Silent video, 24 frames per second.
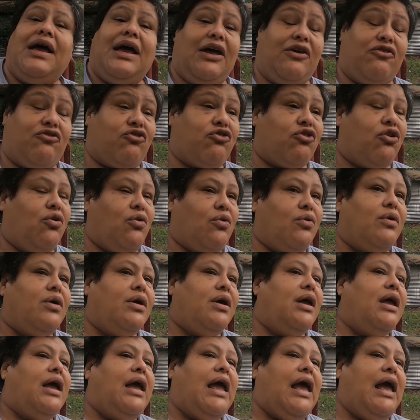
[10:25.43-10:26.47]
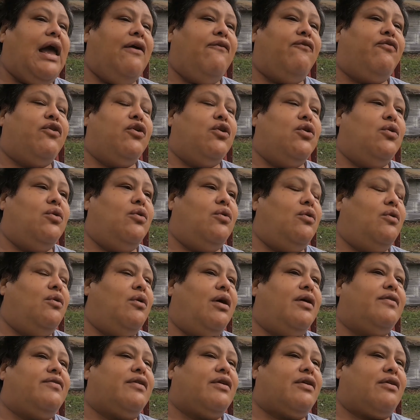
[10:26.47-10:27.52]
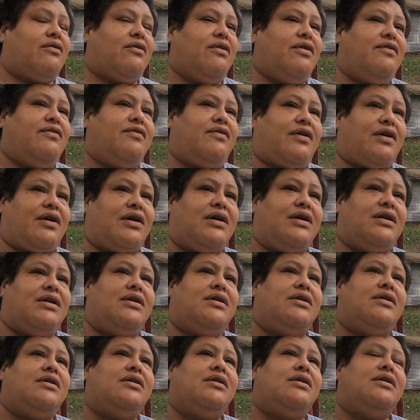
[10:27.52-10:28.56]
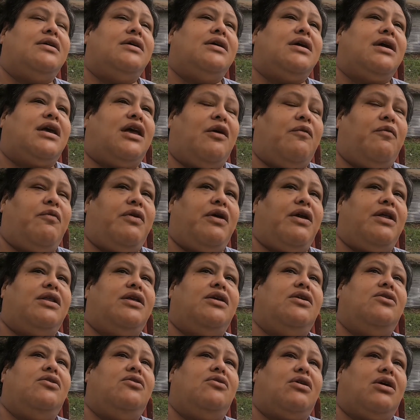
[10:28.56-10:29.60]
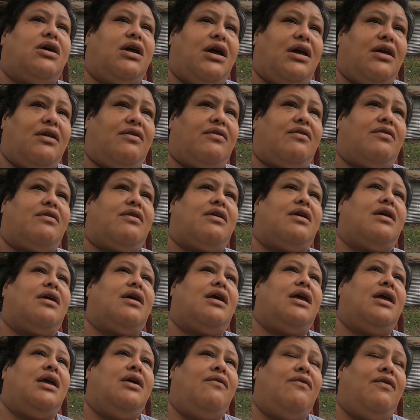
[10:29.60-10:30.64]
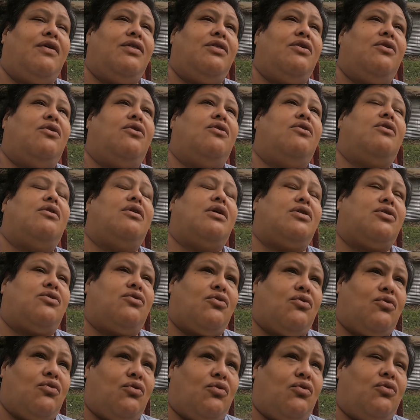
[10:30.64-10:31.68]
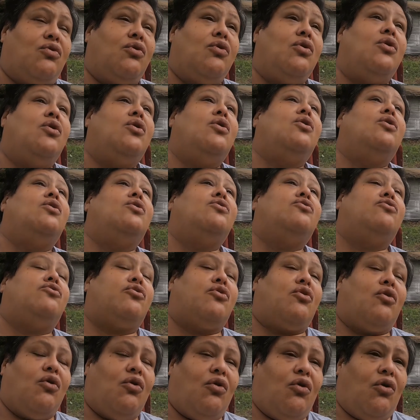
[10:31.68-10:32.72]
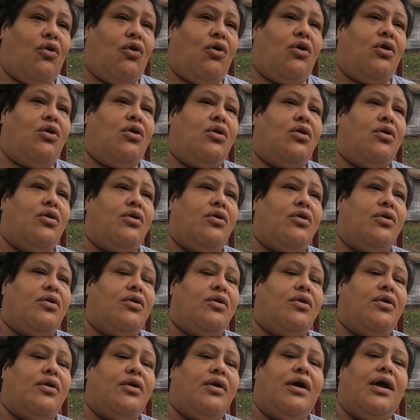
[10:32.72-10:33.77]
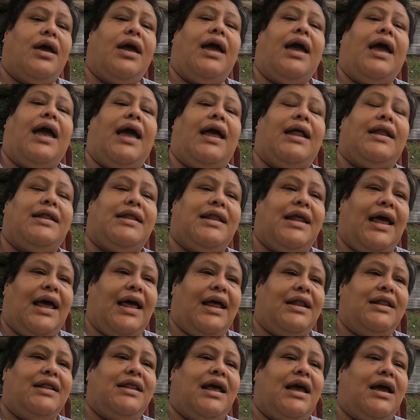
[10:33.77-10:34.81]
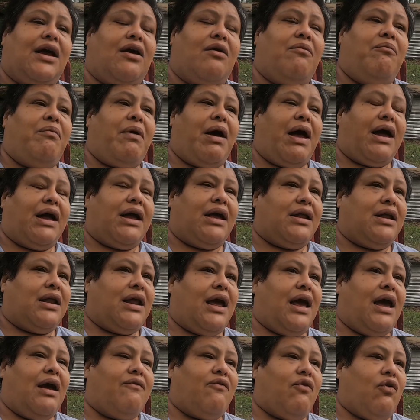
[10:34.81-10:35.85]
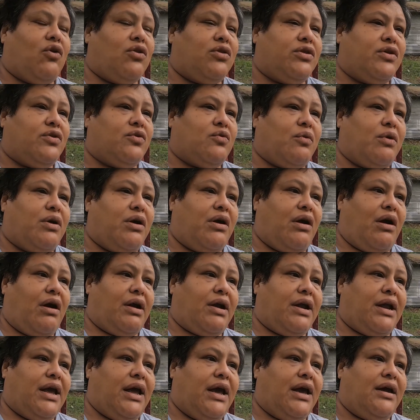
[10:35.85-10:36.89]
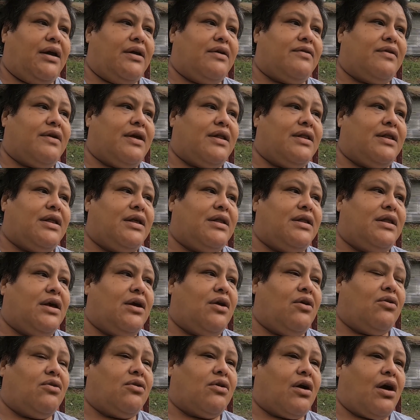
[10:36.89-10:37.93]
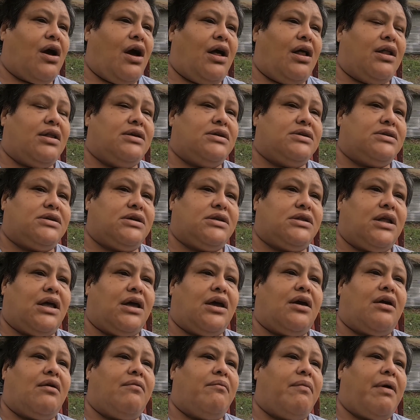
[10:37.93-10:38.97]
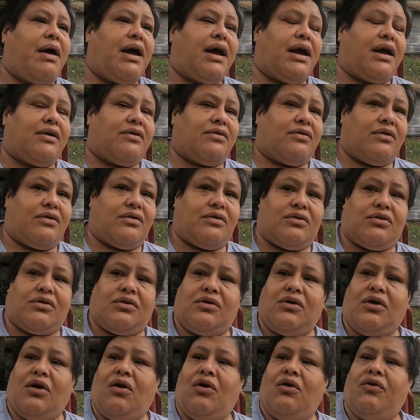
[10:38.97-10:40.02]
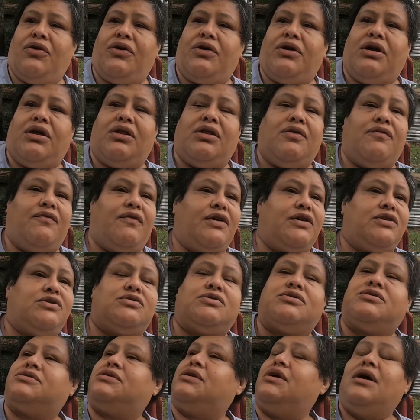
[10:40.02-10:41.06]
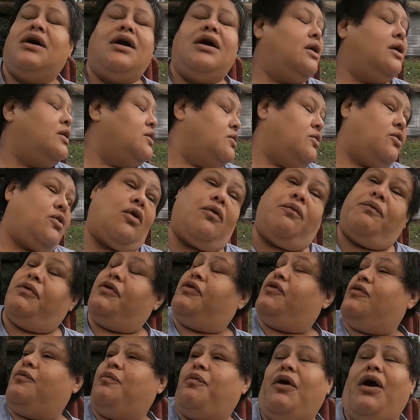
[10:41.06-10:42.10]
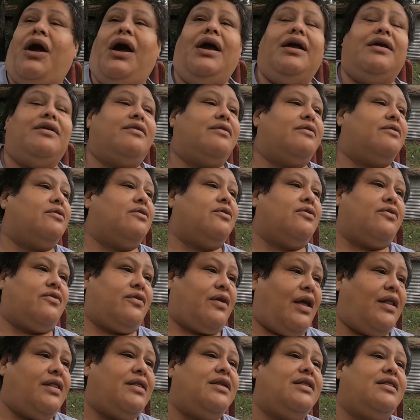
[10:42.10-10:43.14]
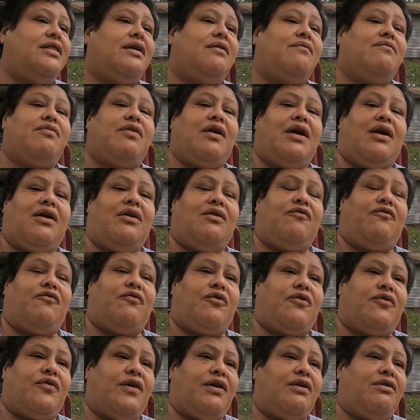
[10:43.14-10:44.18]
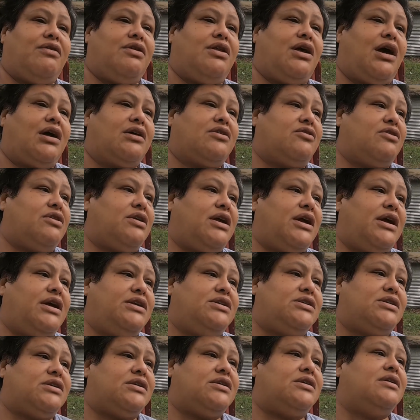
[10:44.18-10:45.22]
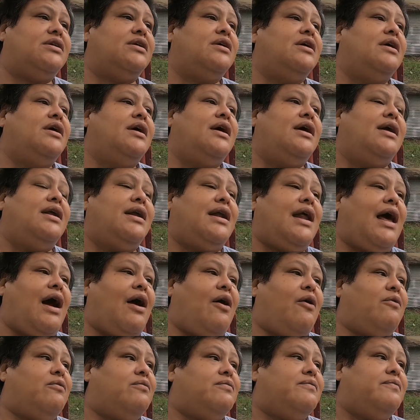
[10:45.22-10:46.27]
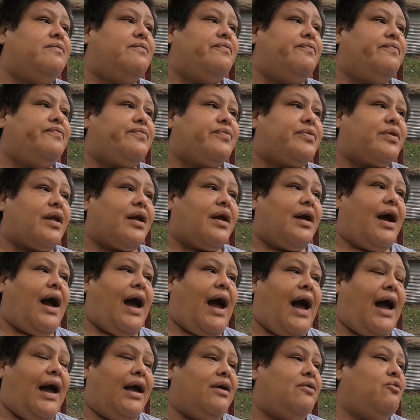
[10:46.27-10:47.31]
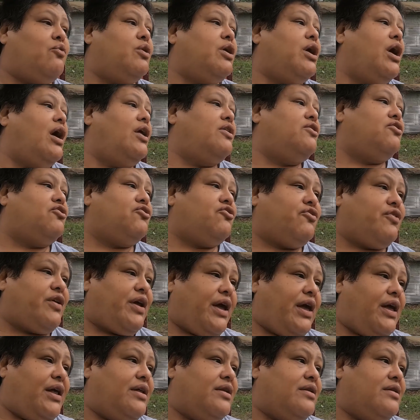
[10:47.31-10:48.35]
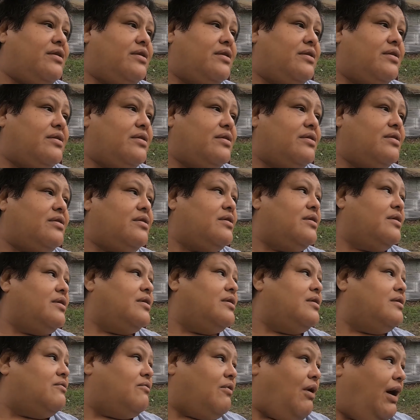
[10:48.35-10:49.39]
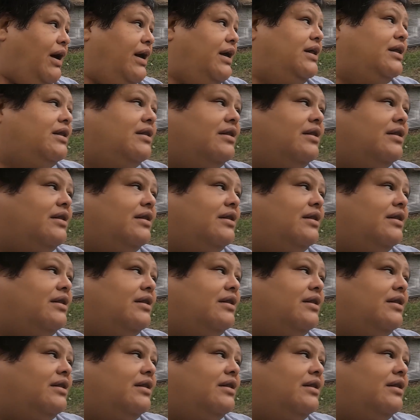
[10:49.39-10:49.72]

it's true if you as a christian keep sending your kids even though to school and then they come back and they have all these weird ideas and then they go to college and they come back as a, other individuals don't be surprised you're sending them there for their indoctrination yeah now I we understand, right?